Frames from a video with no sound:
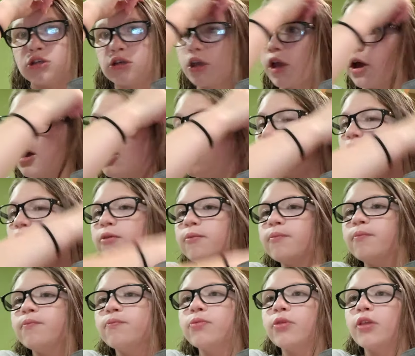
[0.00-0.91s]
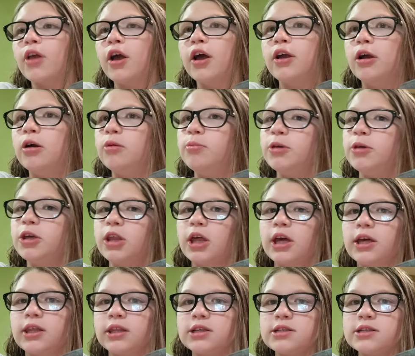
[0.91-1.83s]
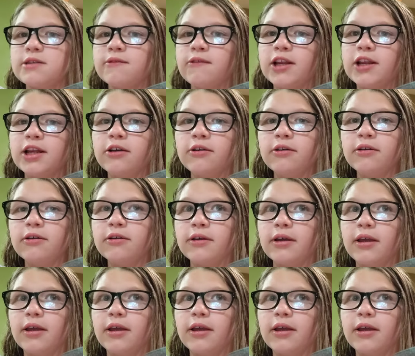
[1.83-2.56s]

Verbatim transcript: yeah, I hope you like this video.